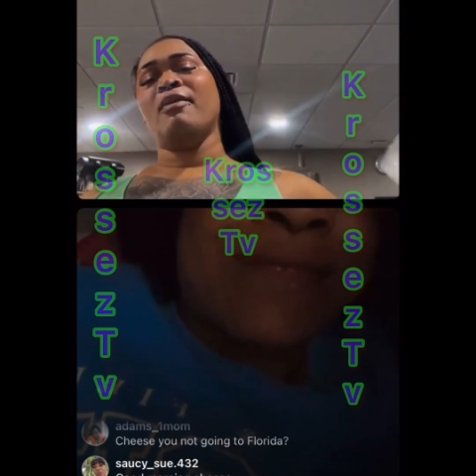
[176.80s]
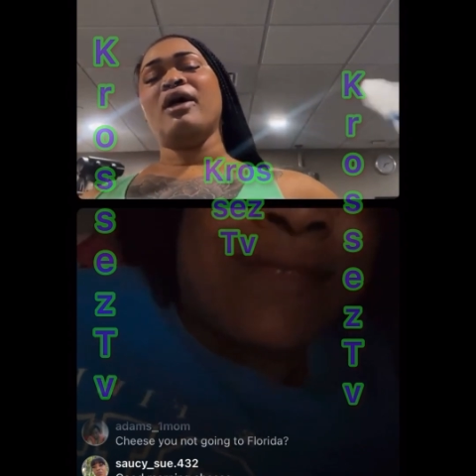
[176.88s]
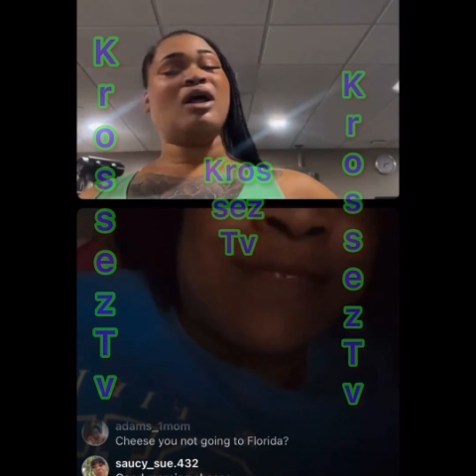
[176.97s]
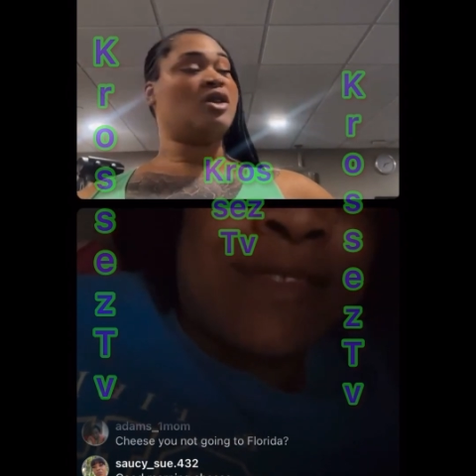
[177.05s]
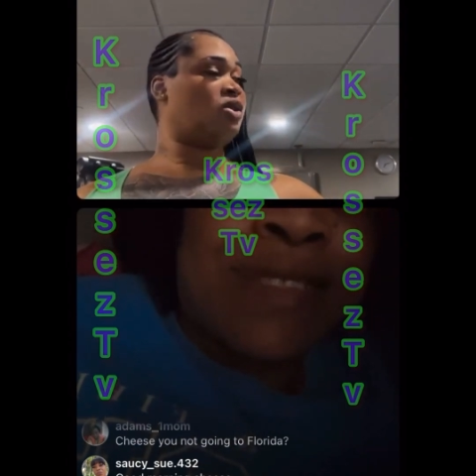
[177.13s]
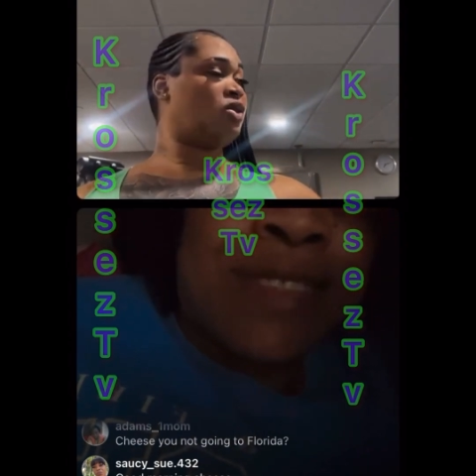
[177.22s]

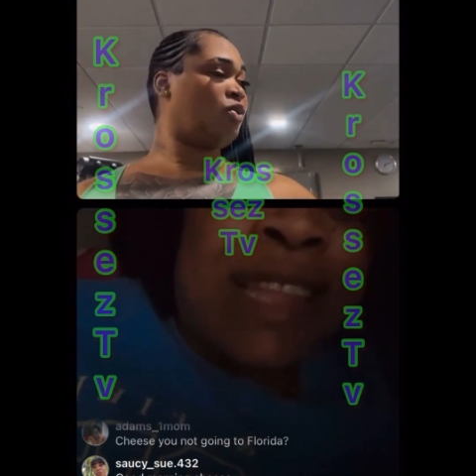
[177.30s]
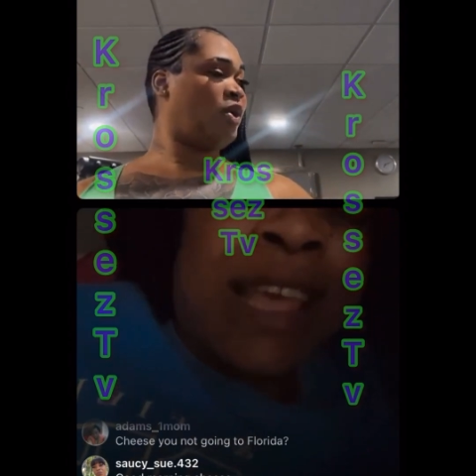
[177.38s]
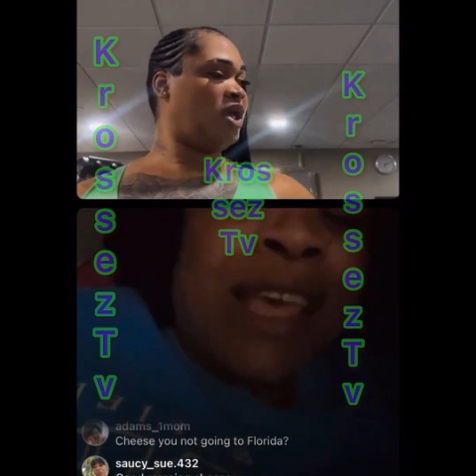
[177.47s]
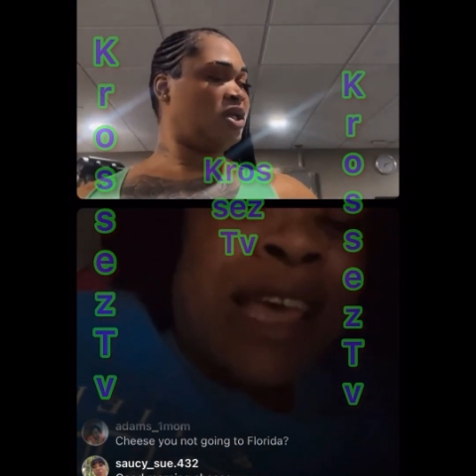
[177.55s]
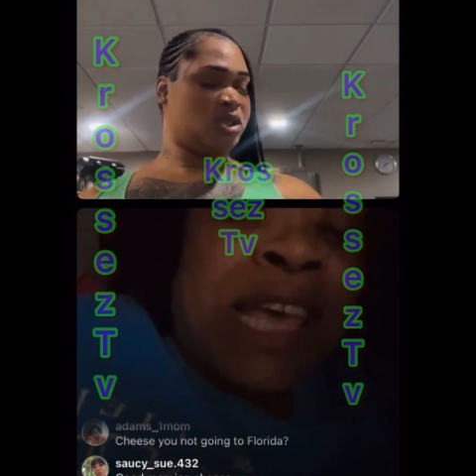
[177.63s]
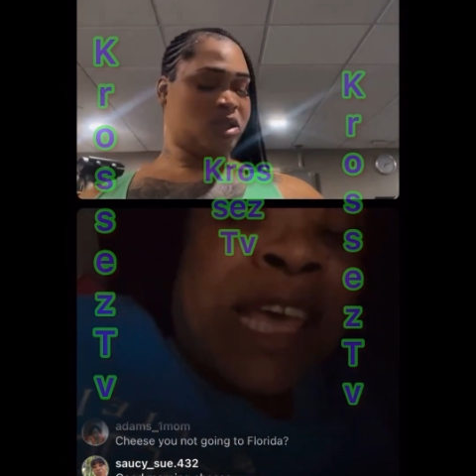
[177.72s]
Man
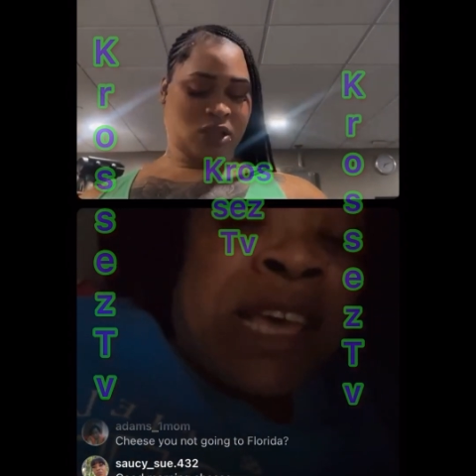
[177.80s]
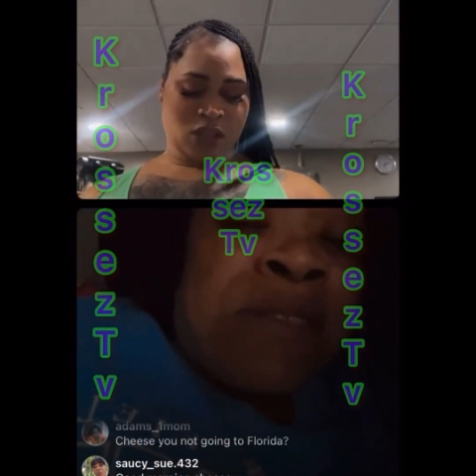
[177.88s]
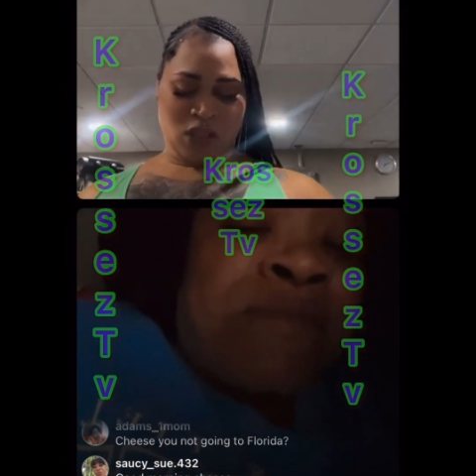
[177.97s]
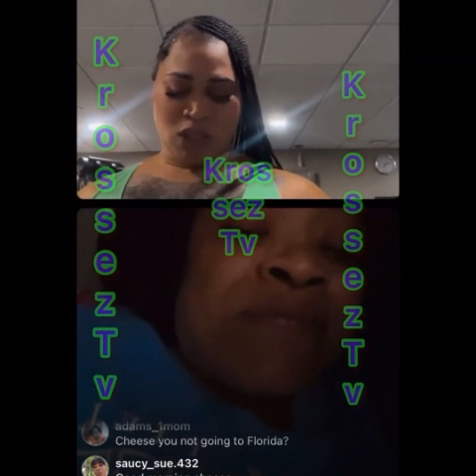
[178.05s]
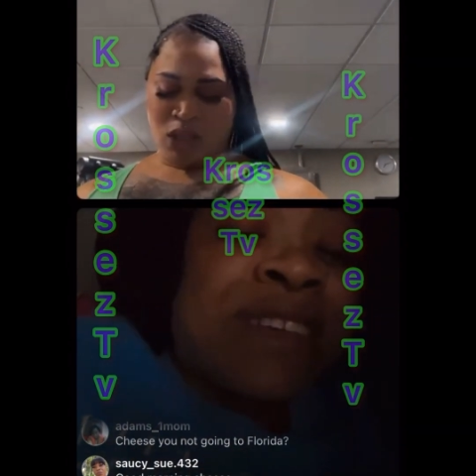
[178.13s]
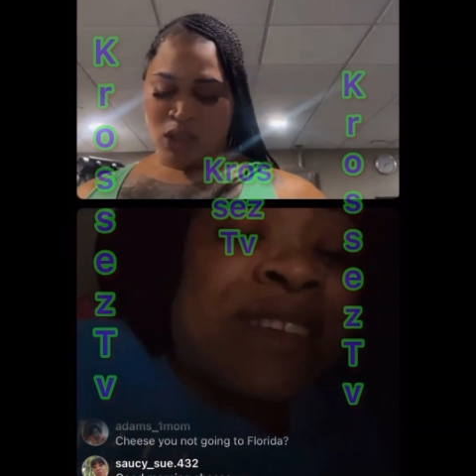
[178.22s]
sweat.
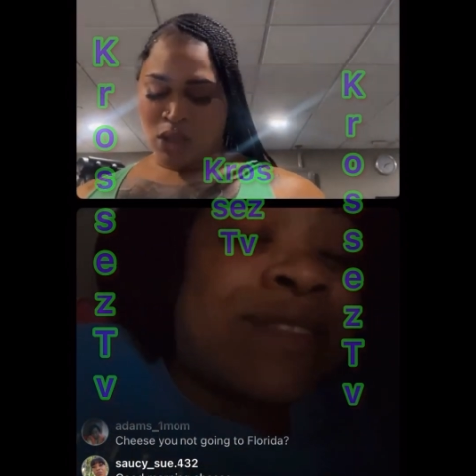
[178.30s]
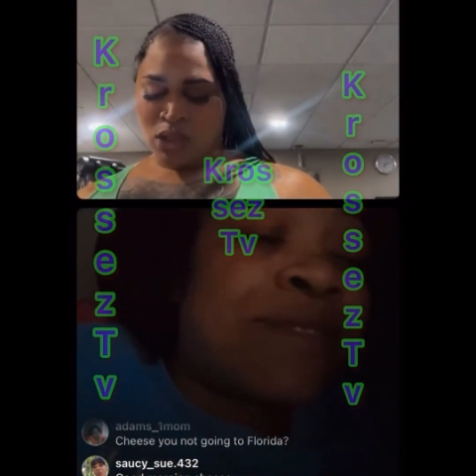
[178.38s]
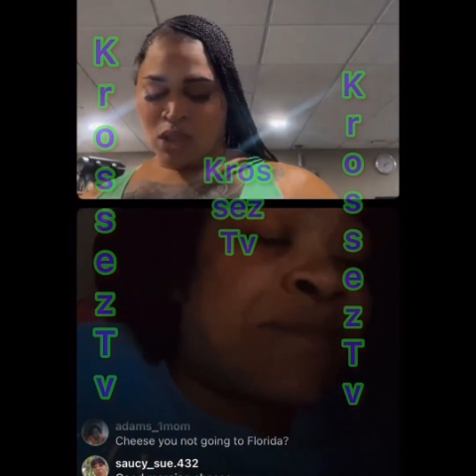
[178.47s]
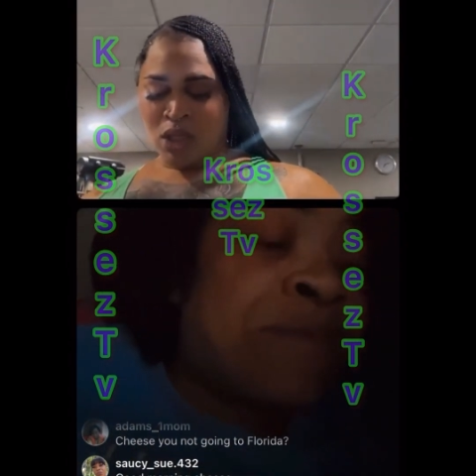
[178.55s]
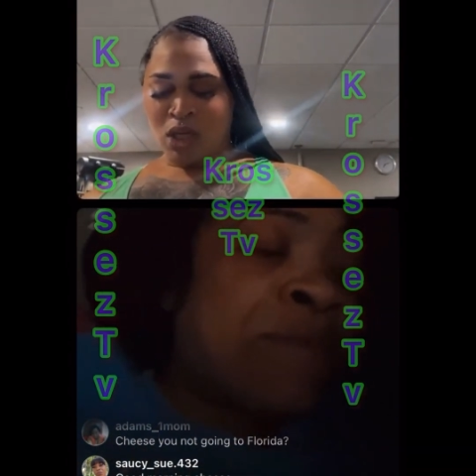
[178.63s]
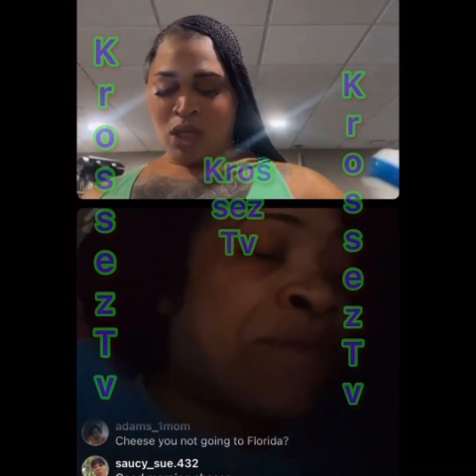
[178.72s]

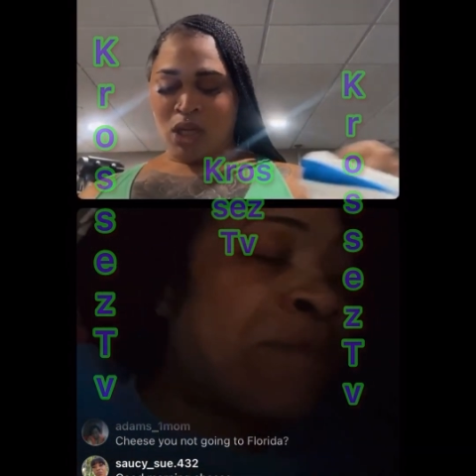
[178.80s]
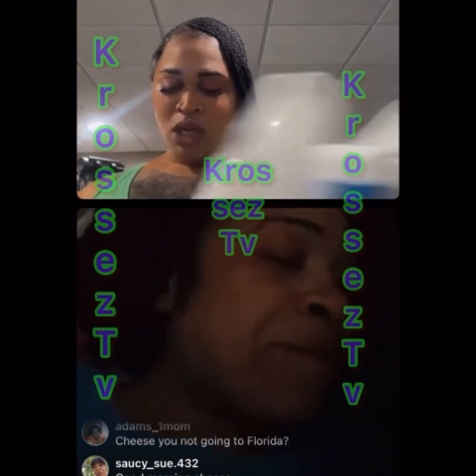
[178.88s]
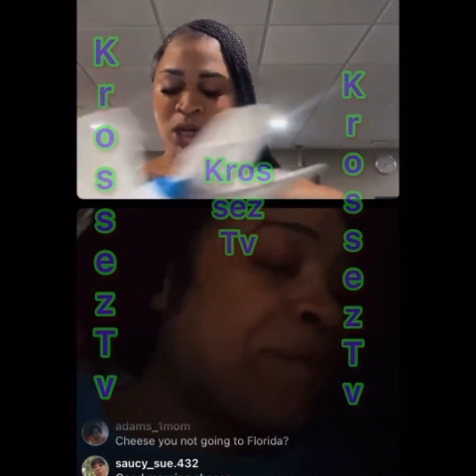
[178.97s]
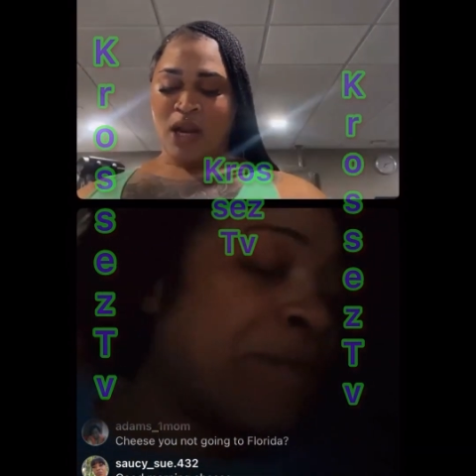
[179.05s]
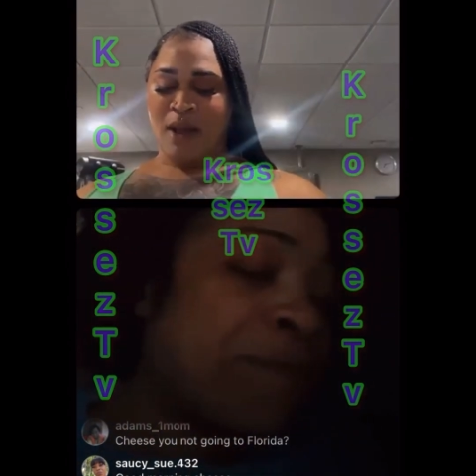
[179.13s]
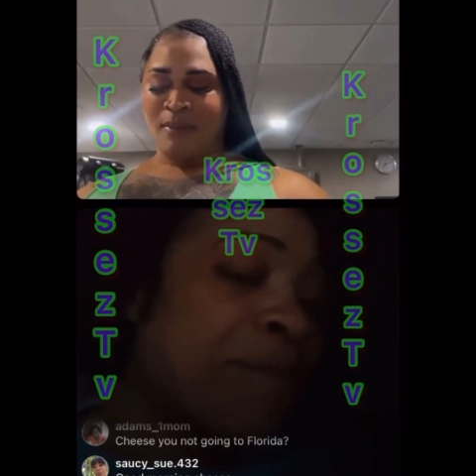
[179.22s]

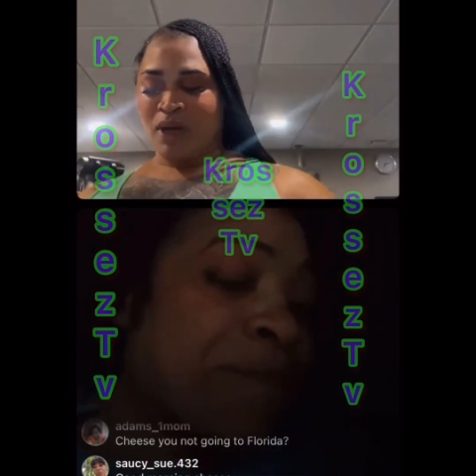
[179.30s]
And